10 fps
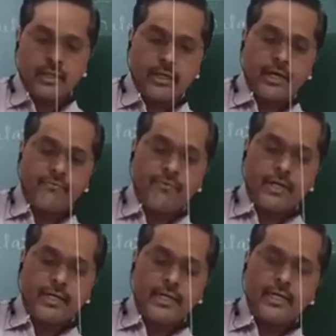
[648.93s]

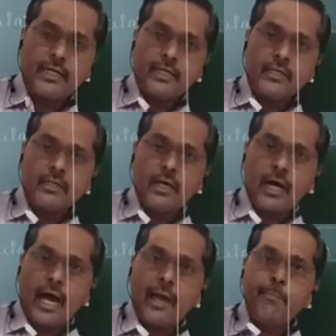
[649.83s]
Definitely
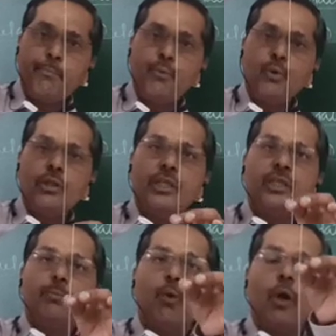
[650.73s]
I pull
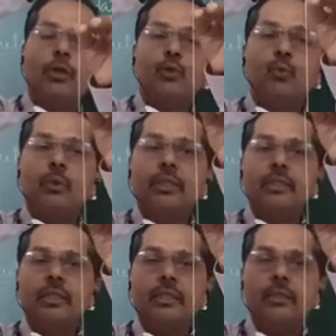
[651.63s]
this ball
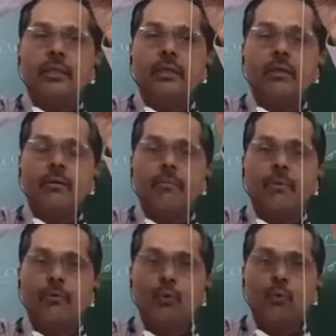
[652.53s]

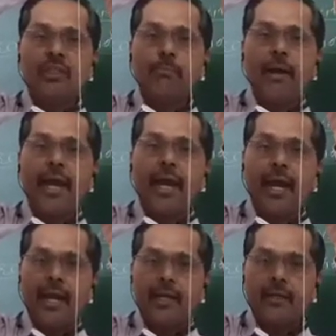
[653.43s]
towards my
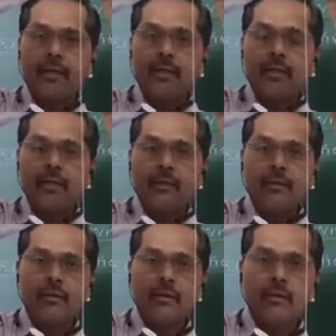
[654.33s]
hand.
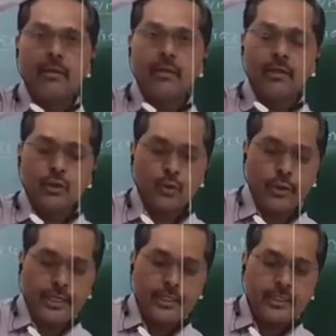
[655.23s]
So
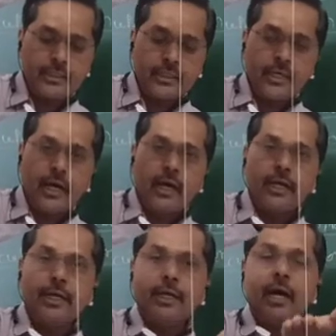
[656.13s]
it is
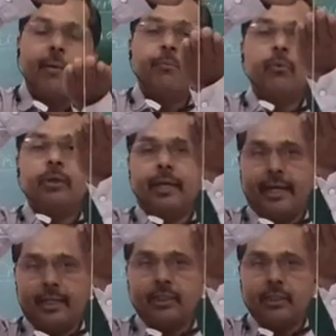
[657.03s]
in upward
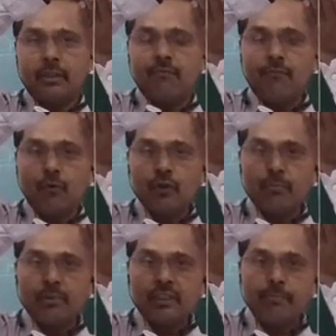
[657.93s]
direction. The force
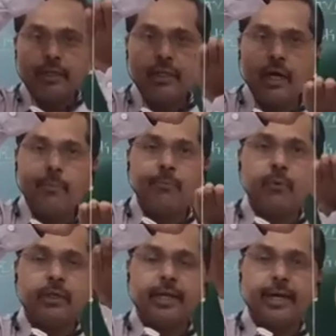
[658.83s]
must be in
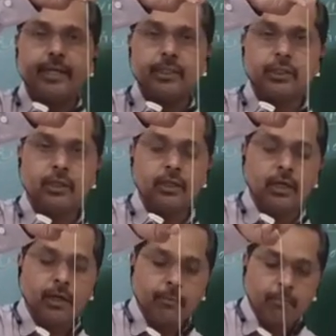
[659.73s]
upward direction.
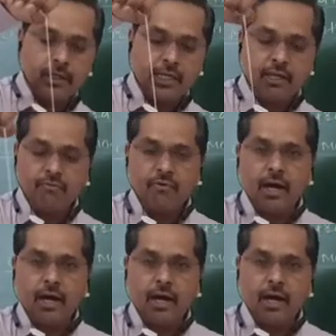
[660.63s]
But if